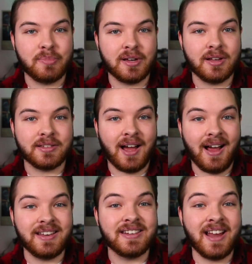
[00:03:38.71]
because
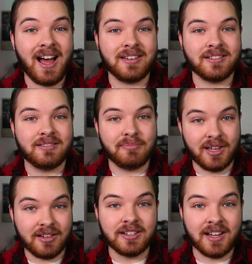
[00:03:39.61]
I did not
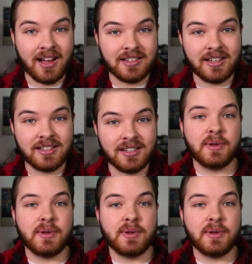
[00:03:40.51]
make good content.